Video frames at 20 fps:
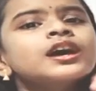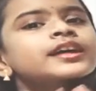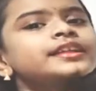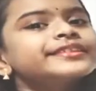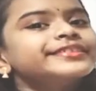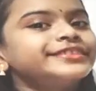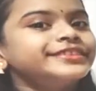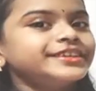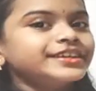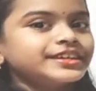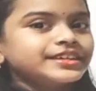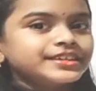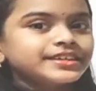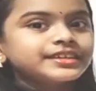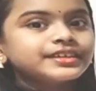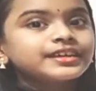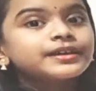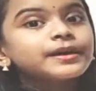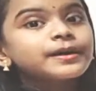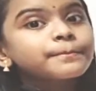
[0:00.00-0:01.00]
de
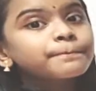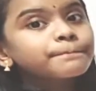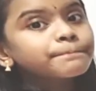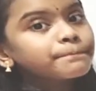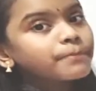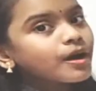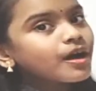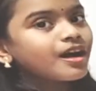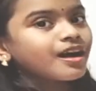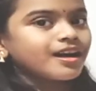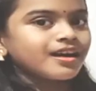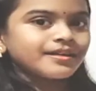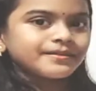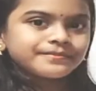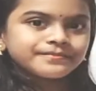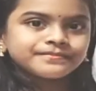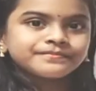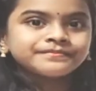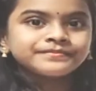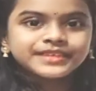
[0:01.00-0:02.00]
pain
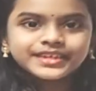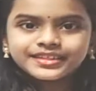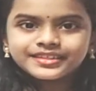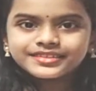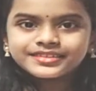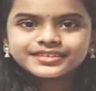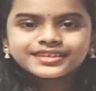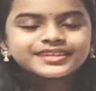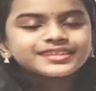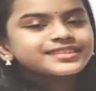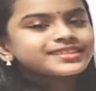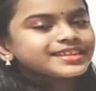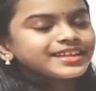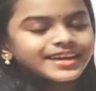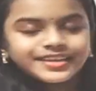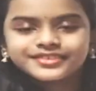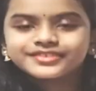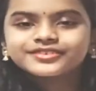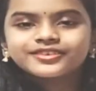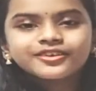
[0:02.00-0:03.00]
means a slice
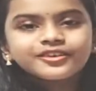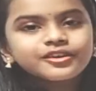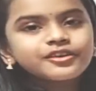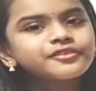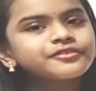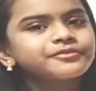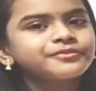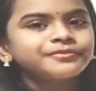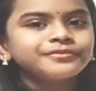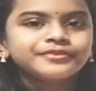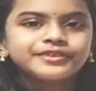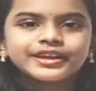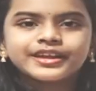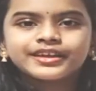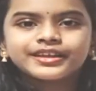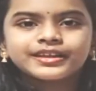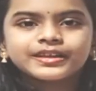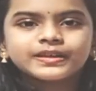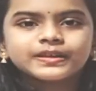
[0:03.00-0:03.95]
of bread.